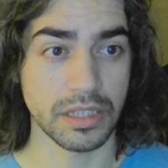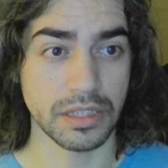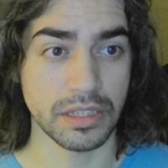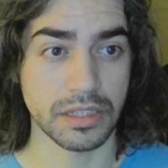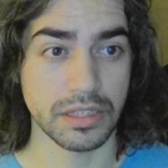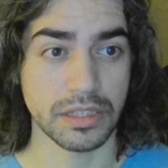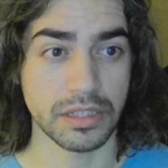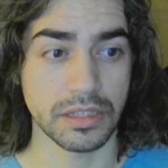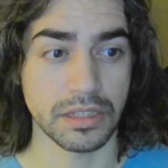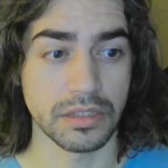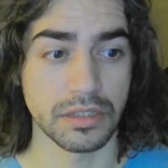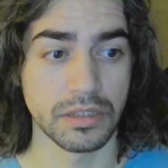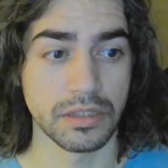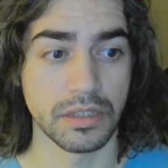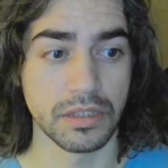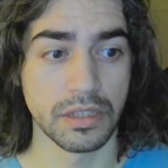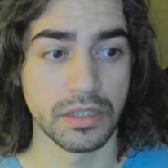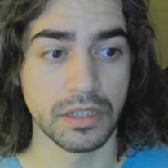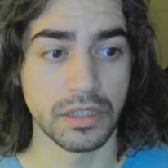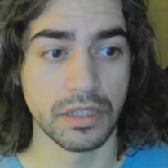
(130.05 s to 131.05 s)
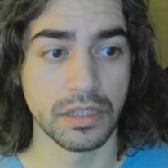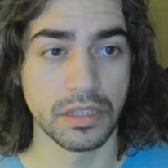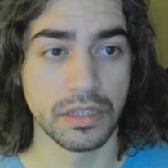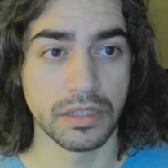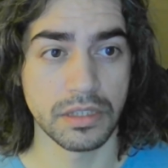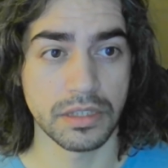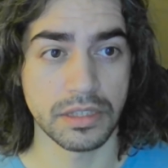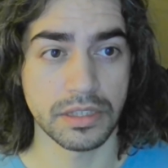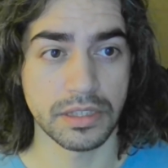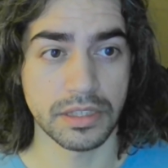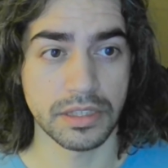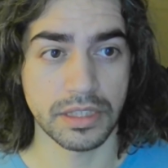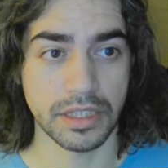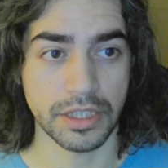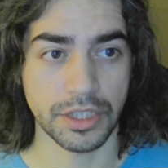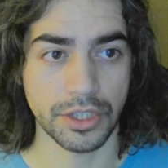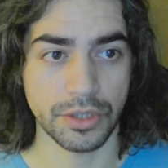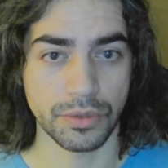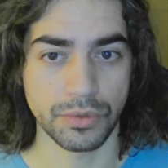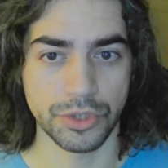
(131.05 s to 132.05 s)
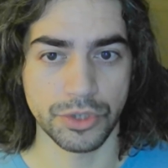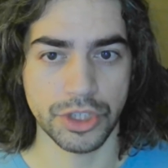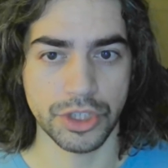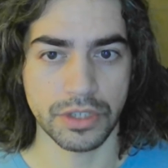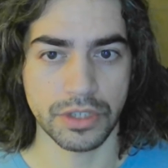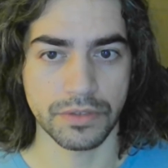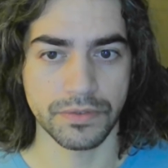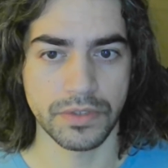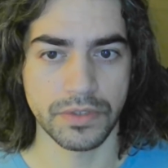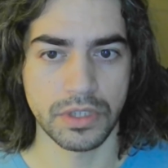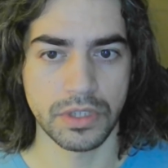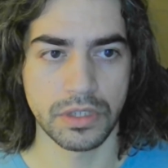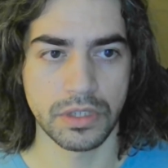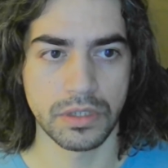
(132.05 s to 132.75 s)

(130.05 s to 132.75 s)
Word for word: Let's see. This is the hue shift.